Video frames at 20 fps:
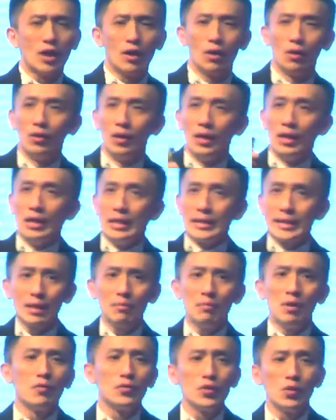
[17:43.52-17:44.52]
now,
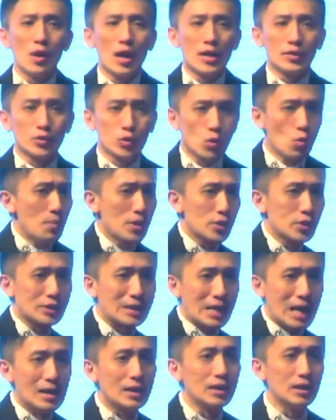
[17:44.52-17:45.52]
some of you are so much
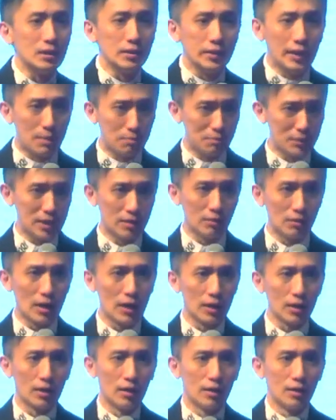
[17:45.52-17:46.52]
younger than me,
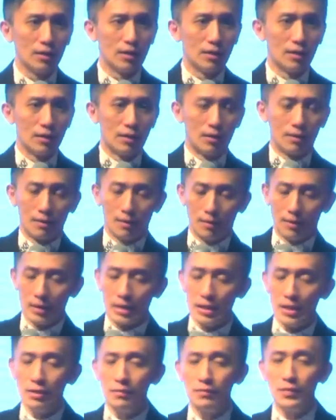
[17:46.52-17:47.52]
right?
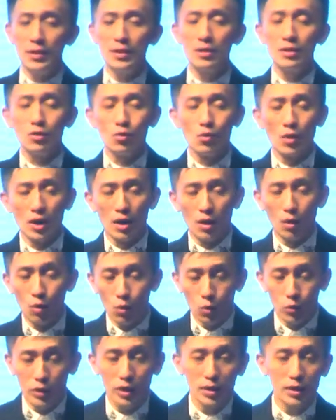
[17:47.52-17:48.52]
Even you are
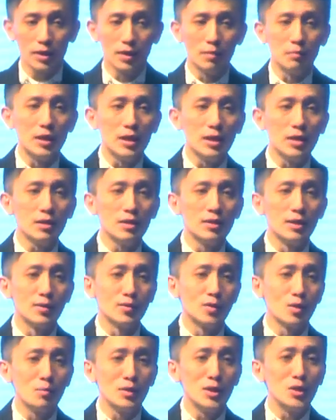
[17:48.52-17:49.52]
older than me,
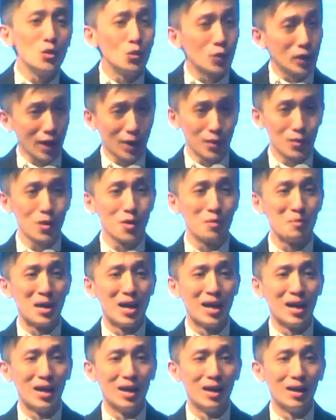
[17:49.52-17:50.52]
does not mean you cannot,
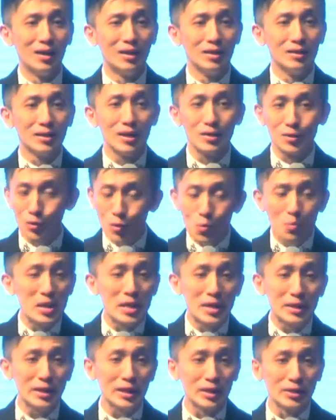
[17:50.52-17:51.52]
ma. There's so
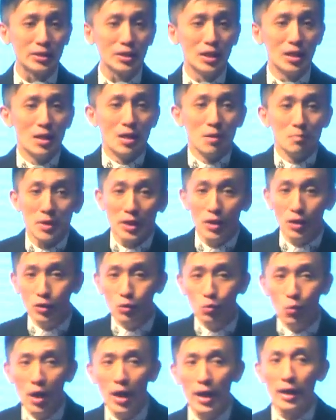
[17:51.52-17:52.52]
many things.
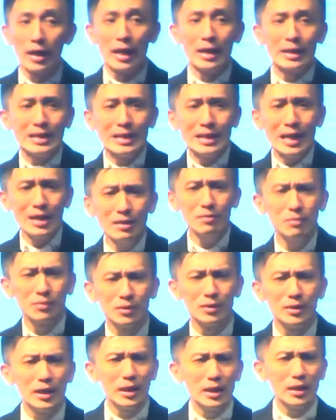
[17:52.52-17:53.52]
Because why? At the end of
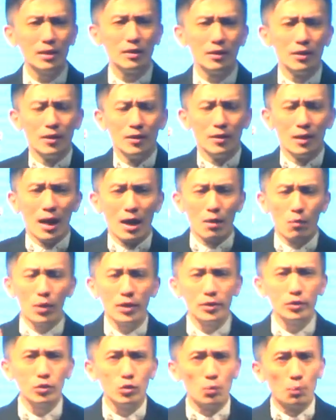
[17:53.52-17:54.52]
the day, I
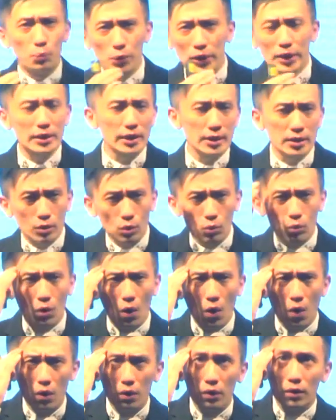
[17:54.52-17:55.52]
want to break this
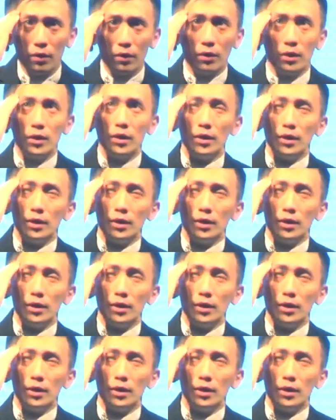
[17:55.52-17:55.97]
so-called